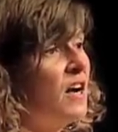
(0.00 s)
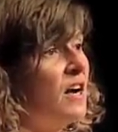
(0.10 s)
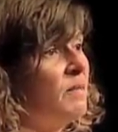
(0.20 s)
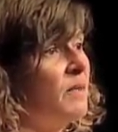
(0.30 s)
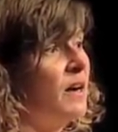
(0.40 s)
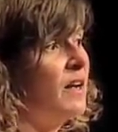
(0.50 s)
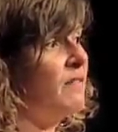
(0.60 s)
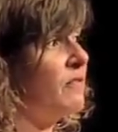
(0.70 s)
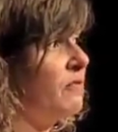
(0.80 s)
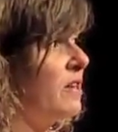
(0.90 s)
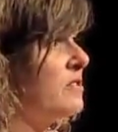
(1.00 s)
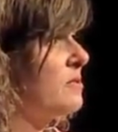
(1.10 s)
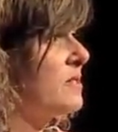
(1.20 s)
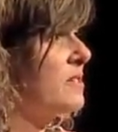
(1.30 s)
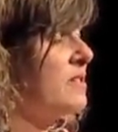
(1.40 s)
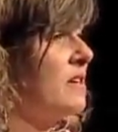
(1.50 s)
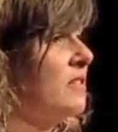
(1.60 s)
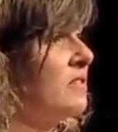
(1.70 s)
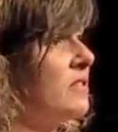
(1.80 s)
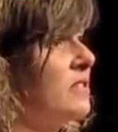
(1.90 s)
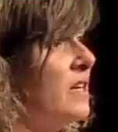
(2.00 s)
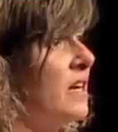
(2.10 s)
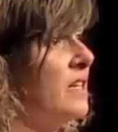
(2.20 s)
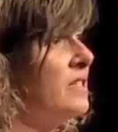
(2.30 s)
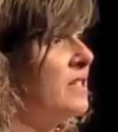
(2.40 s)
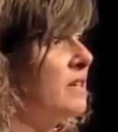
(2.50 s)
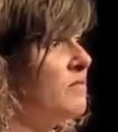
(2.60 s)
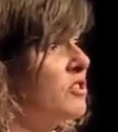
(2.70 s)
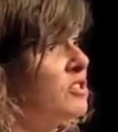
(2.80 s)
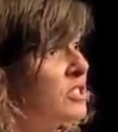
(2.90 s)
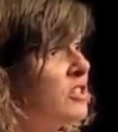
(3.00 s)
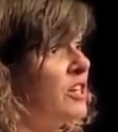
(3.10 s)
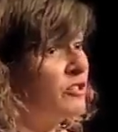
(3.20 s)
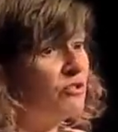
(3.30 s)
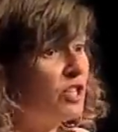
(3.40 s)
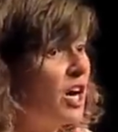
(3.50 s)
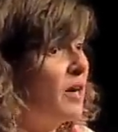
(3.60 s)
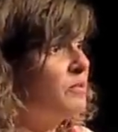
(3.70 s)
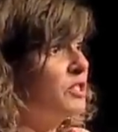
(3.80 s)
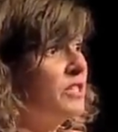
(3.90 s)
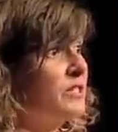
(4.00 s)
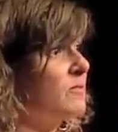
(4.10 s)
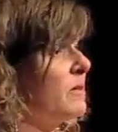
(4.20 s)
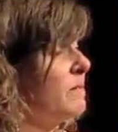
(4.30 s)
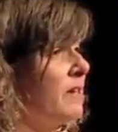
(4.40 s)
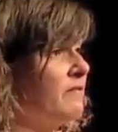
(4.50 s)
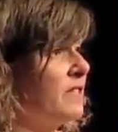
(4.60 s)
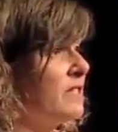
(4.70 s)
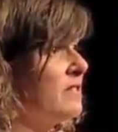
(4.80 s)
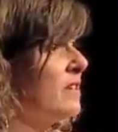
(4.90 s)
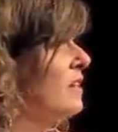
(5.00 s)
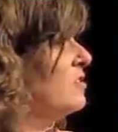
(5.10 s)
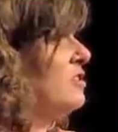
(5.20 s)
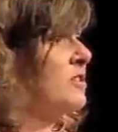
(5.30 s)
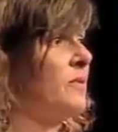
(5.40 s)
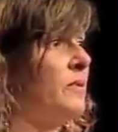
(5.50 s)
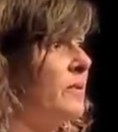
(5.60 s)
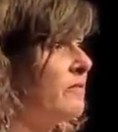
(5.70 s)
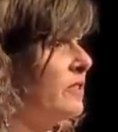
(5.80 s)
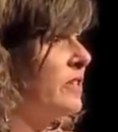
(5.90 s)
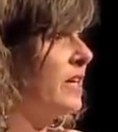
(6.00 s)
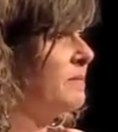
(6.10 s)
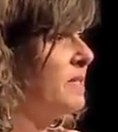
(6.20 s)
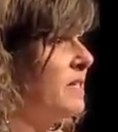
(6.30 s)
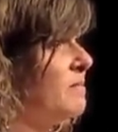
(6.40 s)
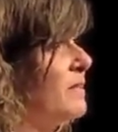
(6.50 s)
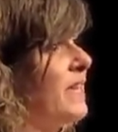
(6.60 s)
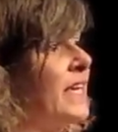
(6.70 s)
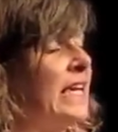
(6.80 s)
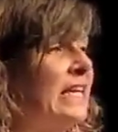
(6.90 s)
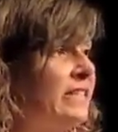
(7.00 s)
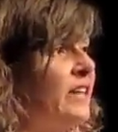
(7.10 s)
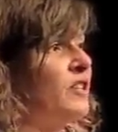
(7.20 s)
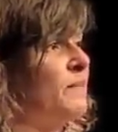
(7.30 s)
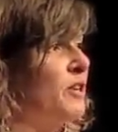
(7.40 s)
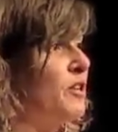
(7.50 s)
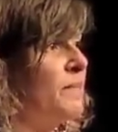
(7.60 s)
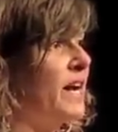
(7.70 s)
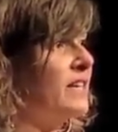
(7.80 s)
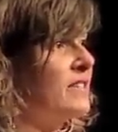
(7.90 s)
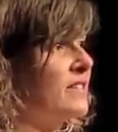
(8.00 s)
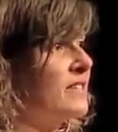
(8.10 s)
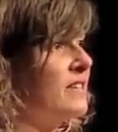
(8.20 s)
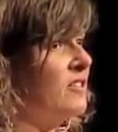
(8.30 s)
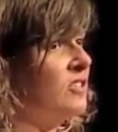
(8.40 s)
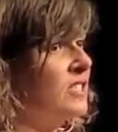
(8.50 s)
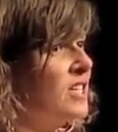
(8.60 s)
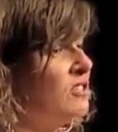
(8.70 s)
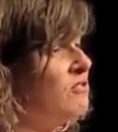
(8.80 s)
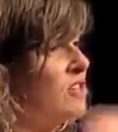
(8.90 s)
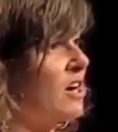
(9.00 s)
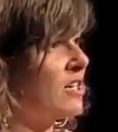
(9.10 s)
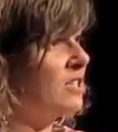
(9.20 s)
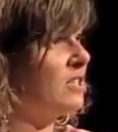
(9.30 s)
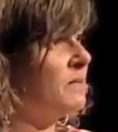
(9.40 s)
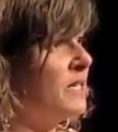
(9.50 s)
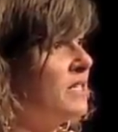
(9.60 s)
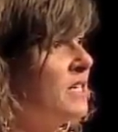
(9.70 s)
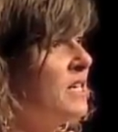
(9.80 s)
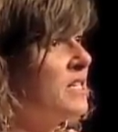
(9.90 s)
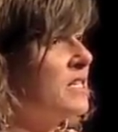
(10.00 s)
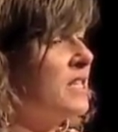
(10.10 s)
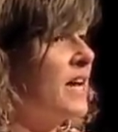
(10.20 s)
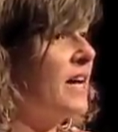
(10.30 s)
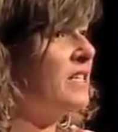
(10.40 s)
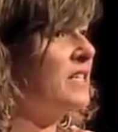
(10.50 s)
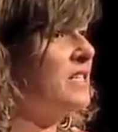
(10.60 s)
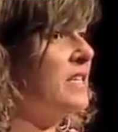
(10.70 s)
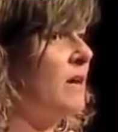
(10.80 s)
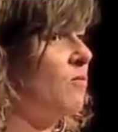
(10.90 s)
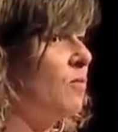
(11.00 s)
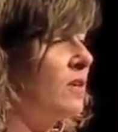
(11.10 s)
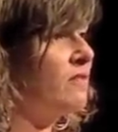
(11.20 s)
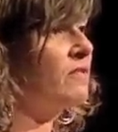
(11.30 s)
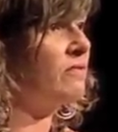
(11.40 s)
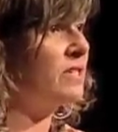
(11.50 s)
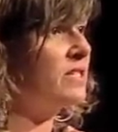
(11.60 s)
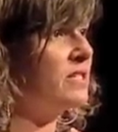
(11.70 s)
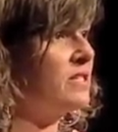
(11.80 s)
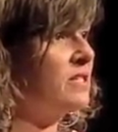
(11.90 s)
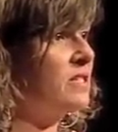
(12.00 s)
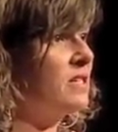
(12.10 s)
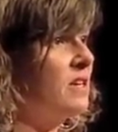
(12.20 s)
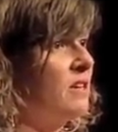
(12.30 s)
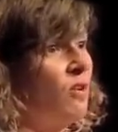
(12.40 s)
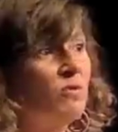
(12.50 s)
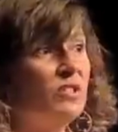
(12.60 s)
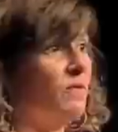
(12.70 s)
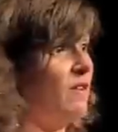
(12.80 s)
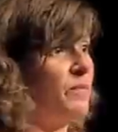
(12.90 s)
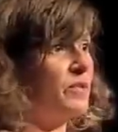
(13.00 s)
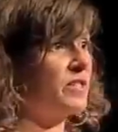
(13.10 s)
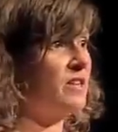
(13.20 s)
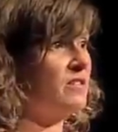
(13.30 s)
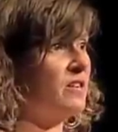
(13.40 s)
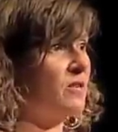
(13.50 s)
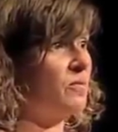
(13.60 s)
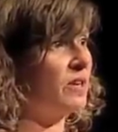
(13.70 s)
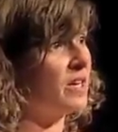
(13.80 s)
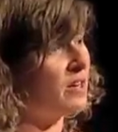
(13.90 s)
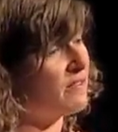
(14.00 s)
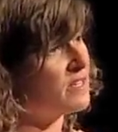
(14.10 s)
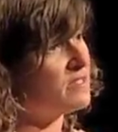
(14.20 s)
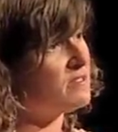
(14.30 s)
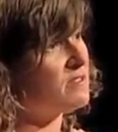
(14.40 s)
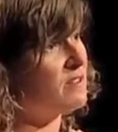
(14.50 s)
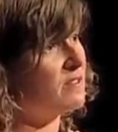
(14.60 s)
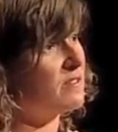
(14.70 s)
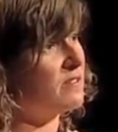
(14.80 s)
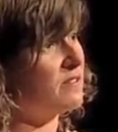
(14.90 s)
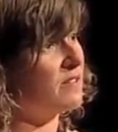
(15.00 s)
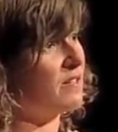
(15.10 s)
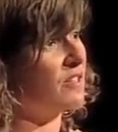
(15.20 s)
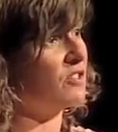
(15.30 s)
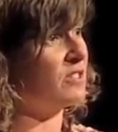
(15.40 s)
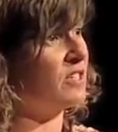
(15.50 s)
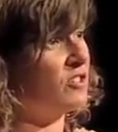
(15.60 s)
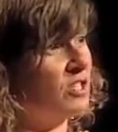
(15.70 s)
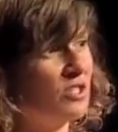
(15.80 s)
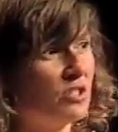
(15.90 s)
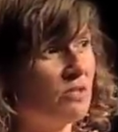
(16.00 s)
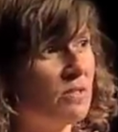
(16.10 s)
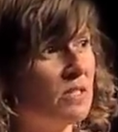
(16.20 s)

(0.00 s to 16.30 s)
I have a friend who is a consultant, and she just lost her job. She doesn't want benefits. She doesn't want to work full-time, but they can't hire her back as a consultant. Can you talk a little bit to that, and is that one of the reasons only 12% are working on this? Is it a legislation issue?